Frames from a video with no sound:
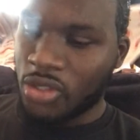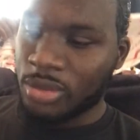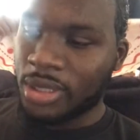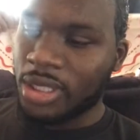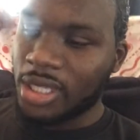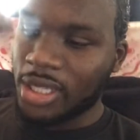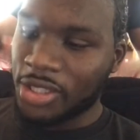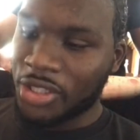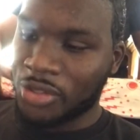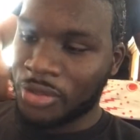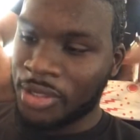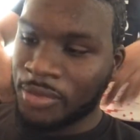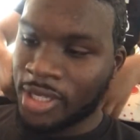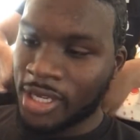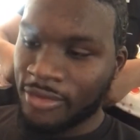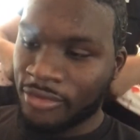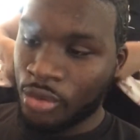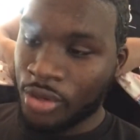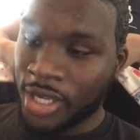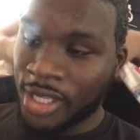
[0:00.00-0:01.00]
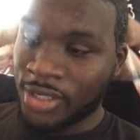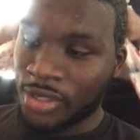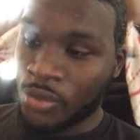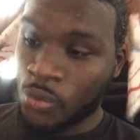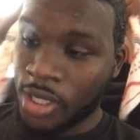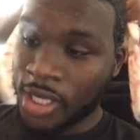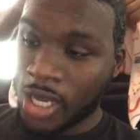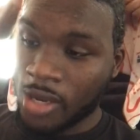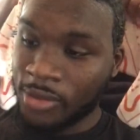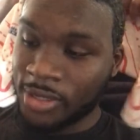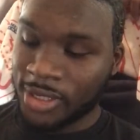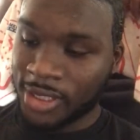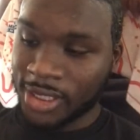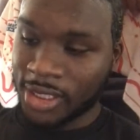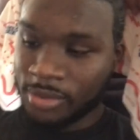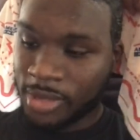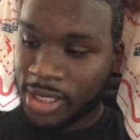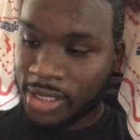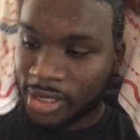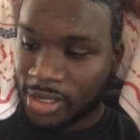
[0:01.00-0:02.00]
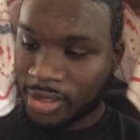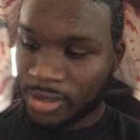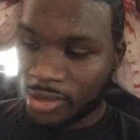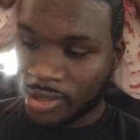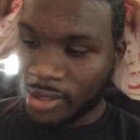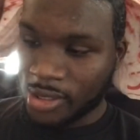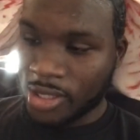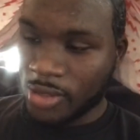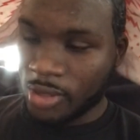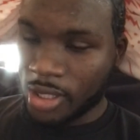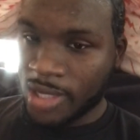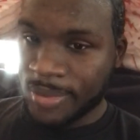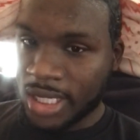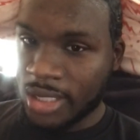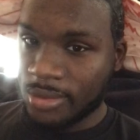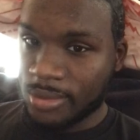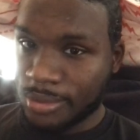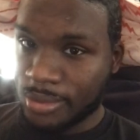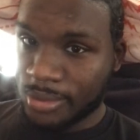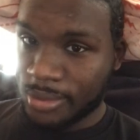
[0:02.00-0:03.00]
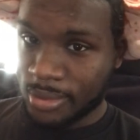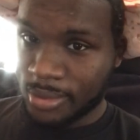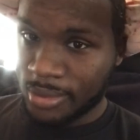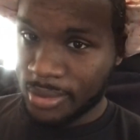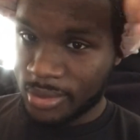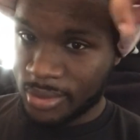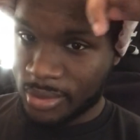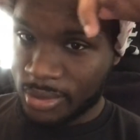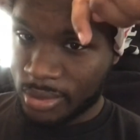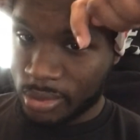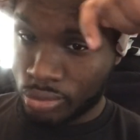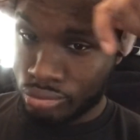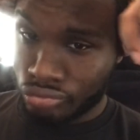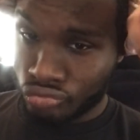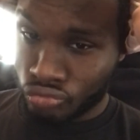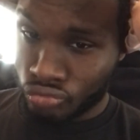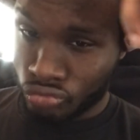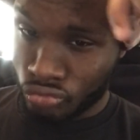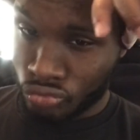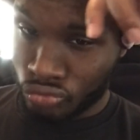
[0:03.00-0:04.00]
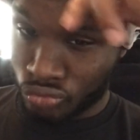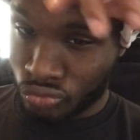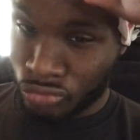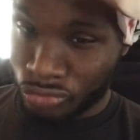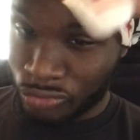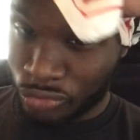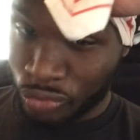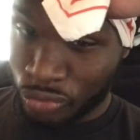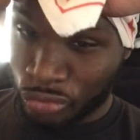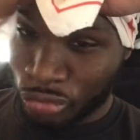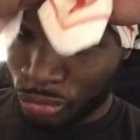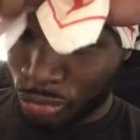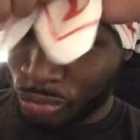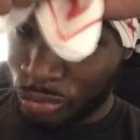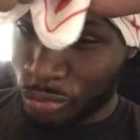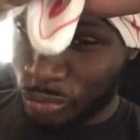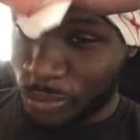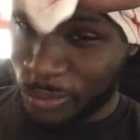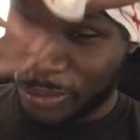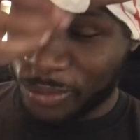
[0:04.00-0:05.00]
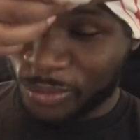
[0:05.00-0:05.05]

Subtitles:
I was gonna say got to be, but that Gorilla Snot, and placing it over. I'm gonna take a regular